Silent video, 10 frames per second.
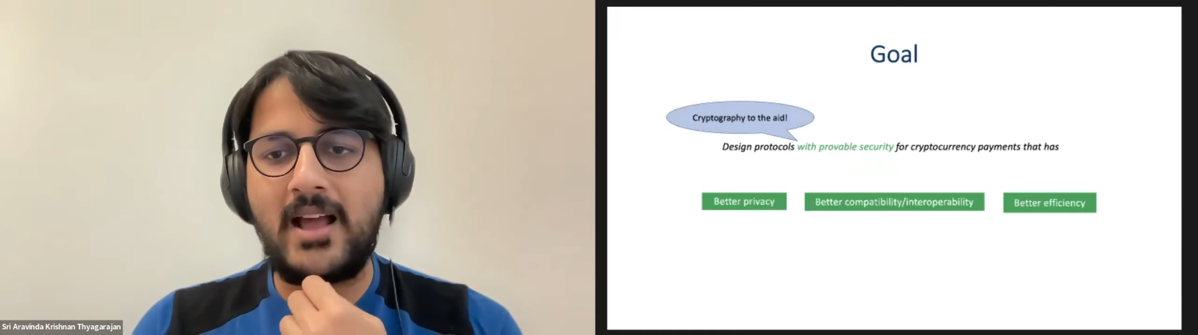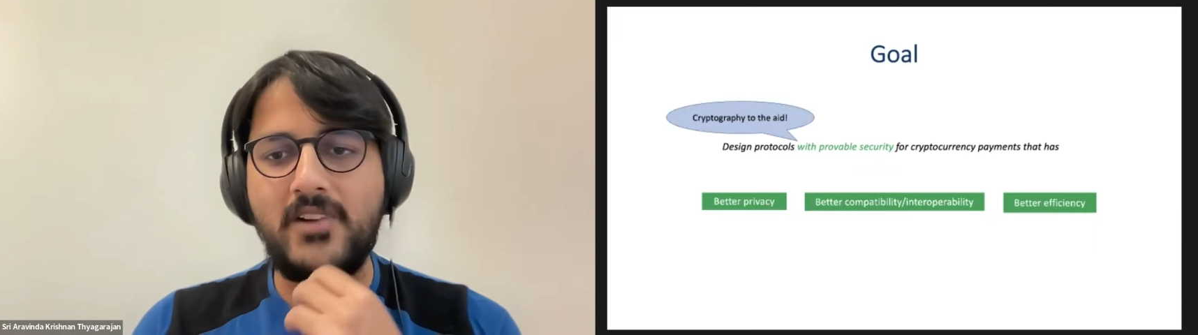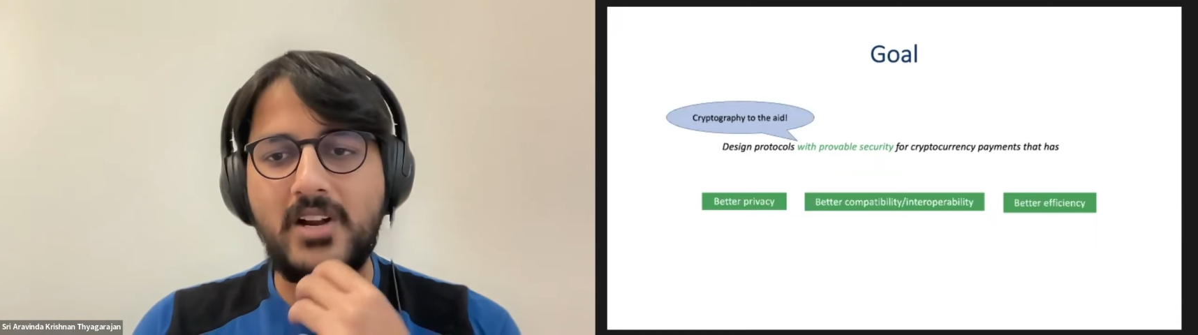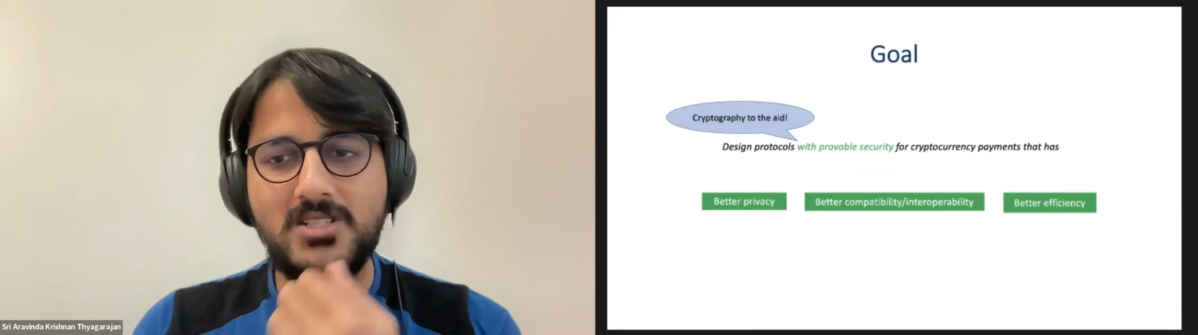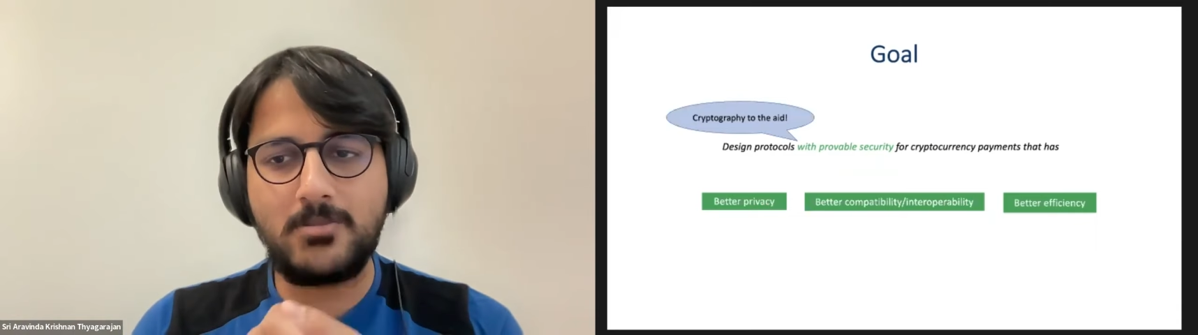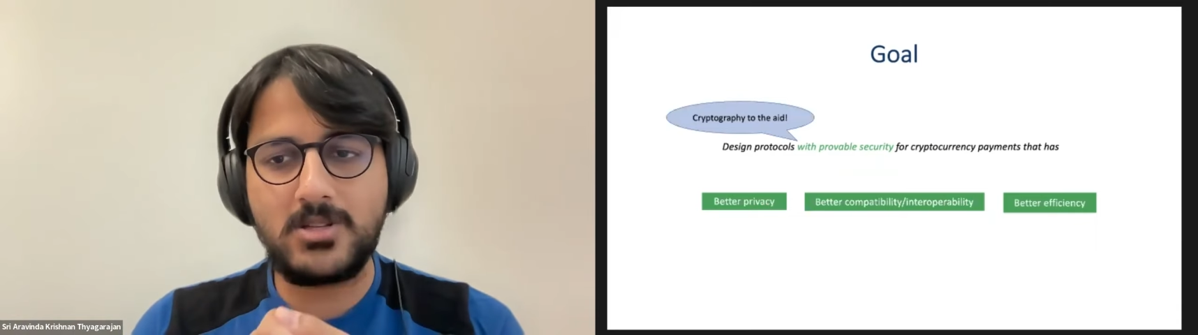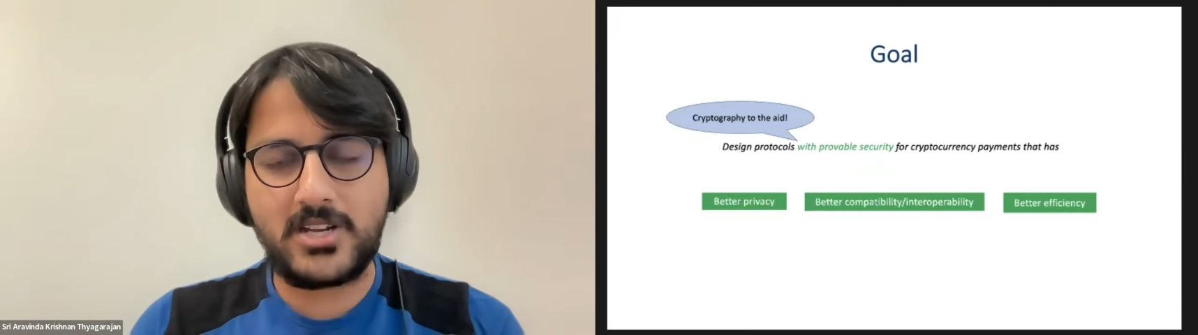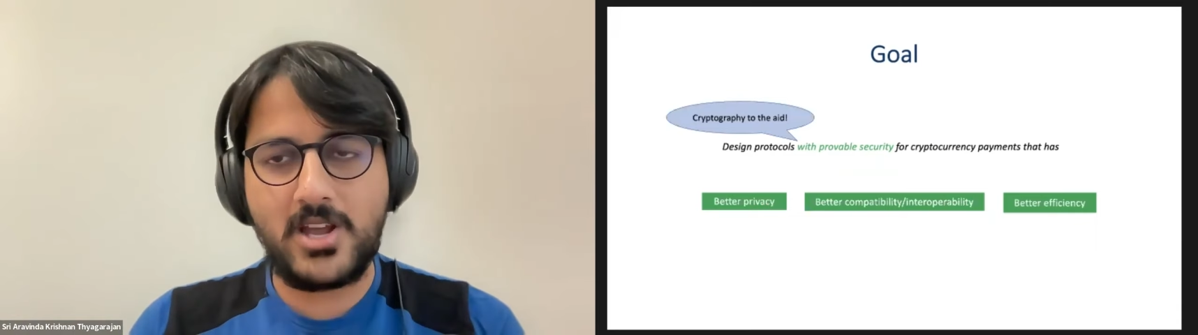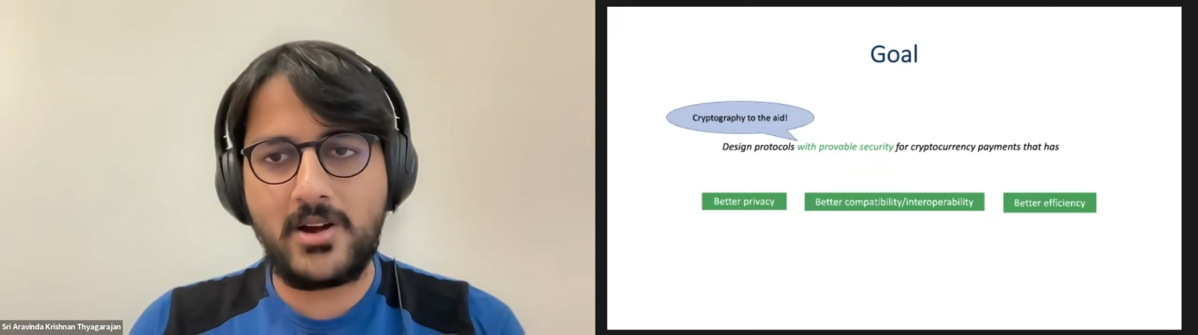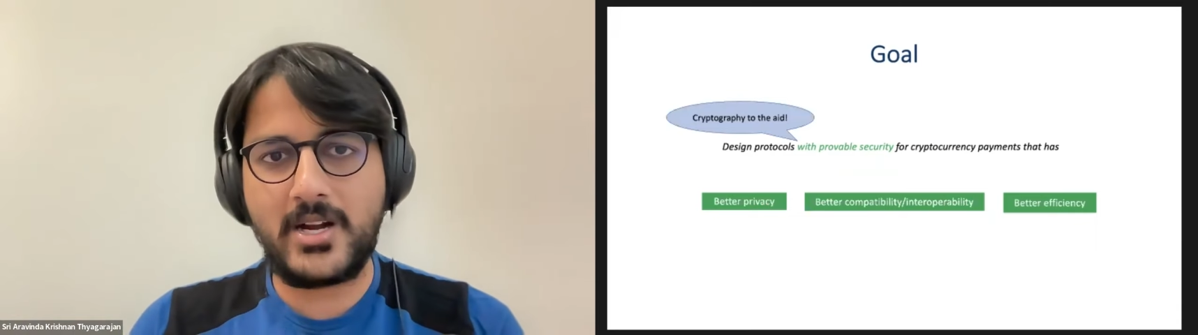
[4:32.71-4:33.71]
have reasonable
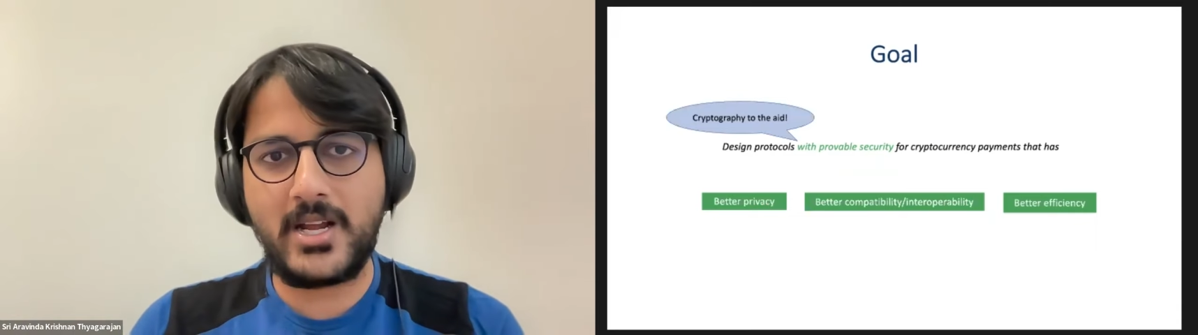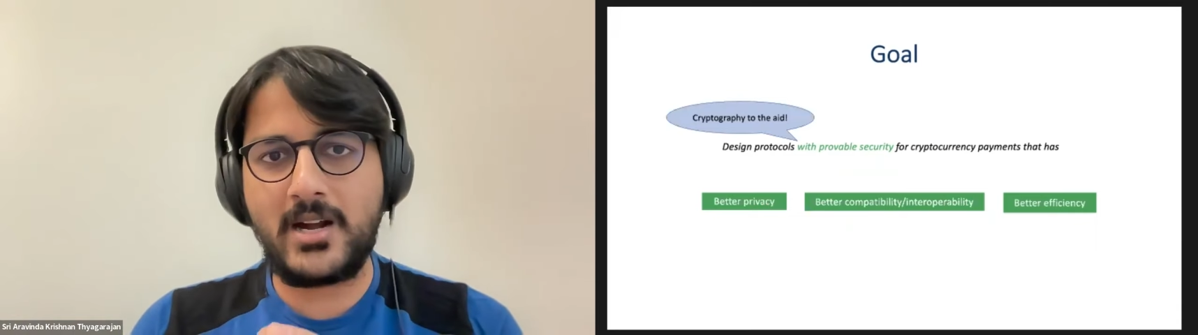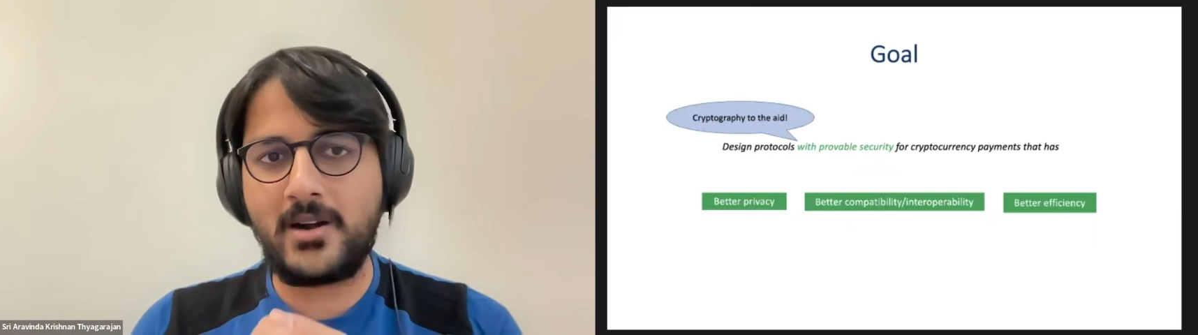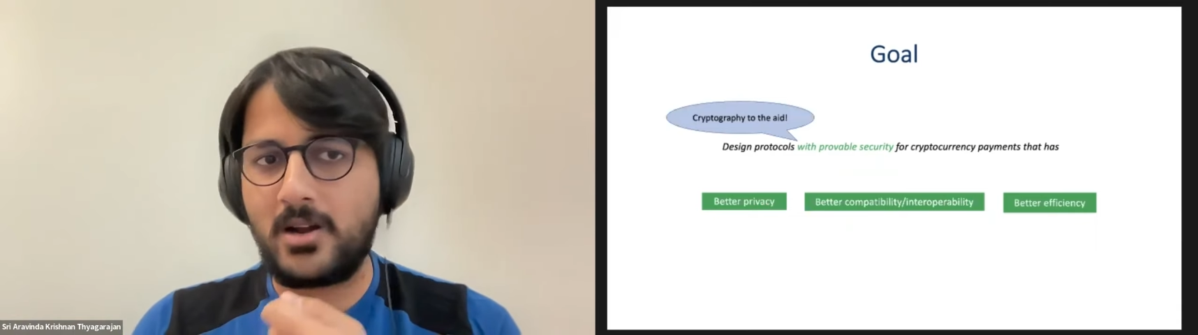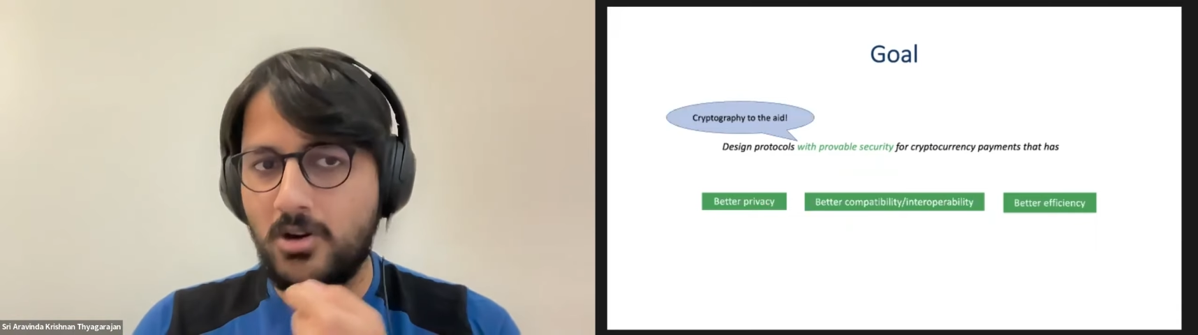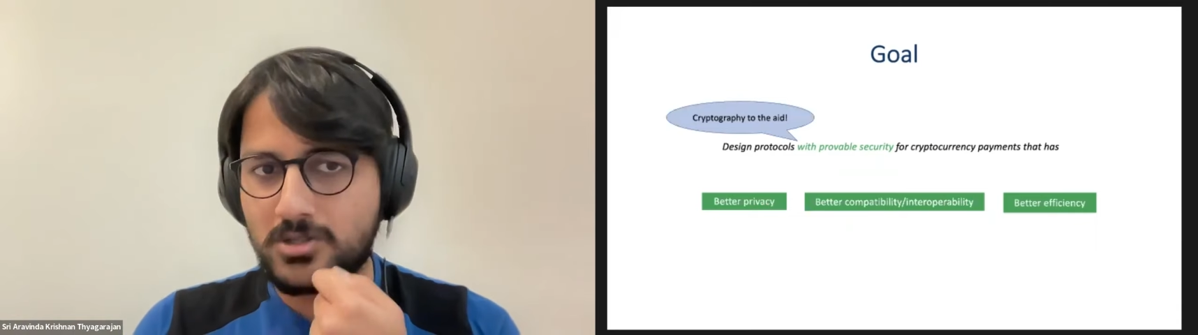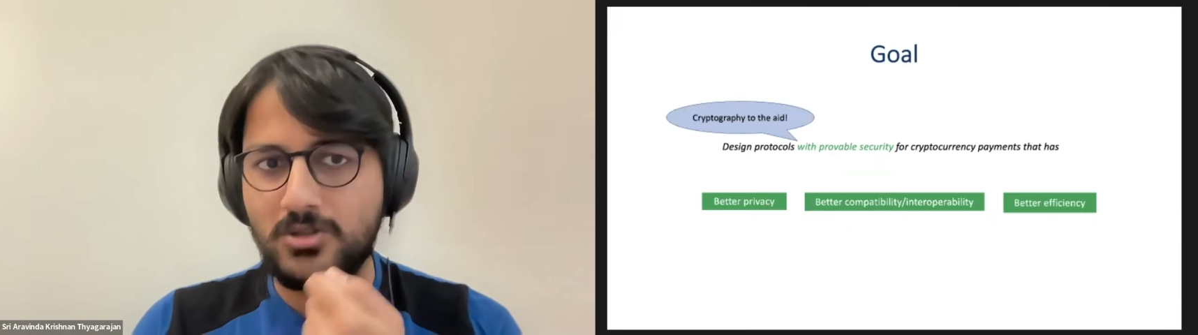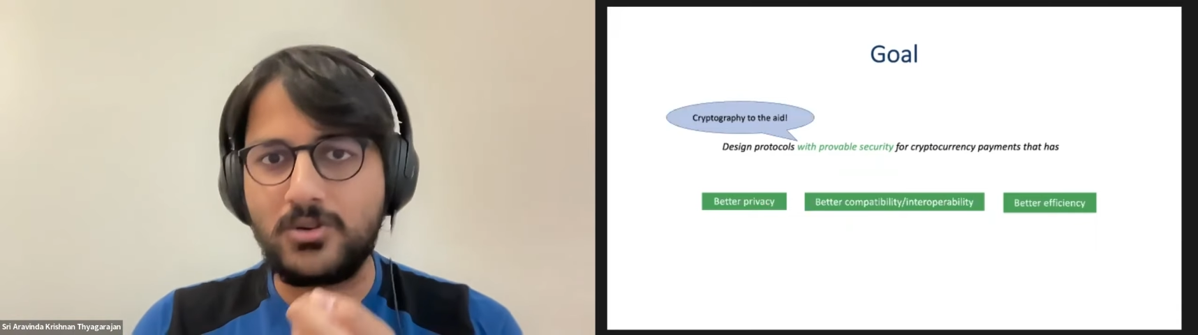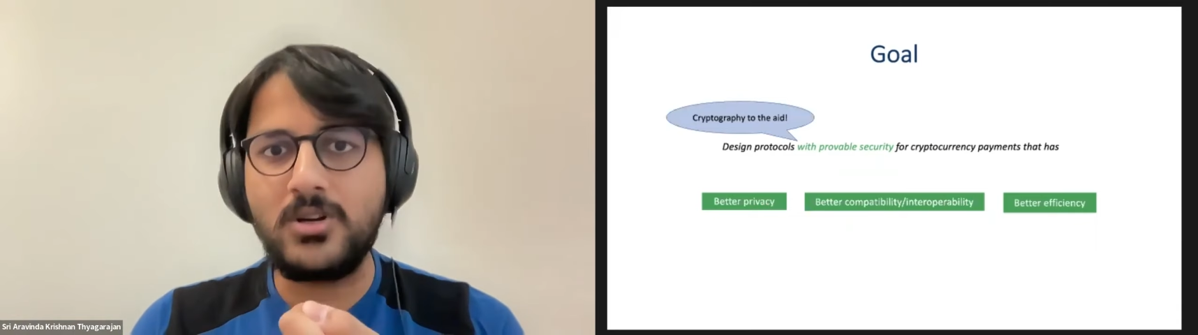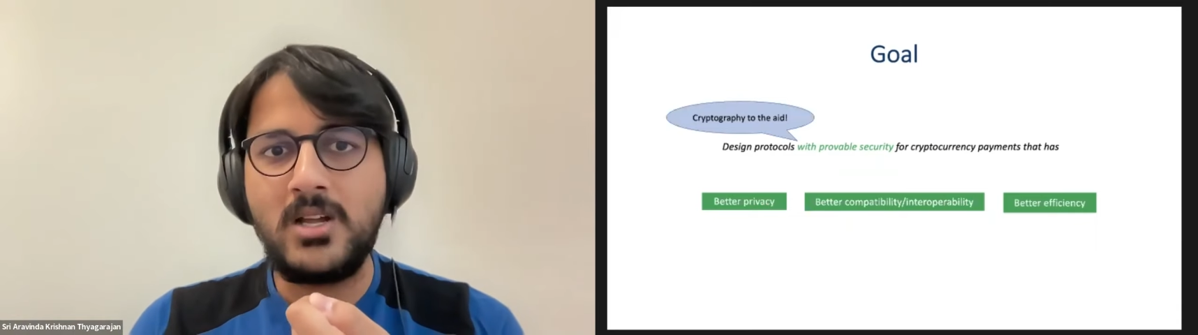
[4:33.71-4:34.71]
security and are
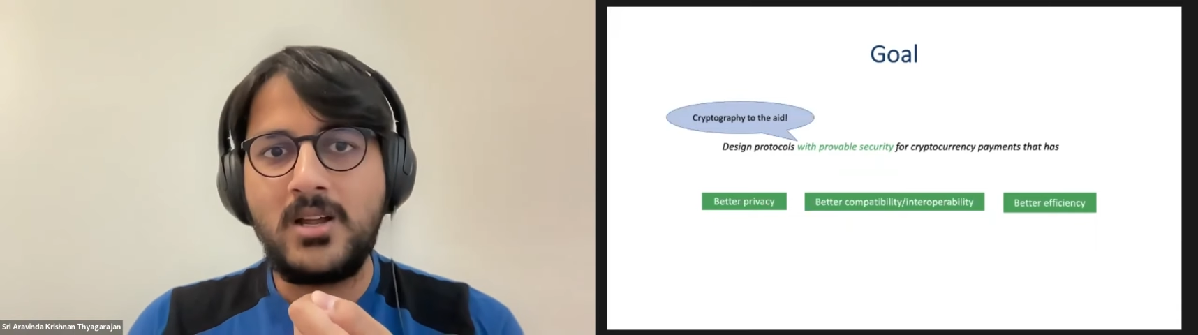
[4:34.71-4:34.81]
also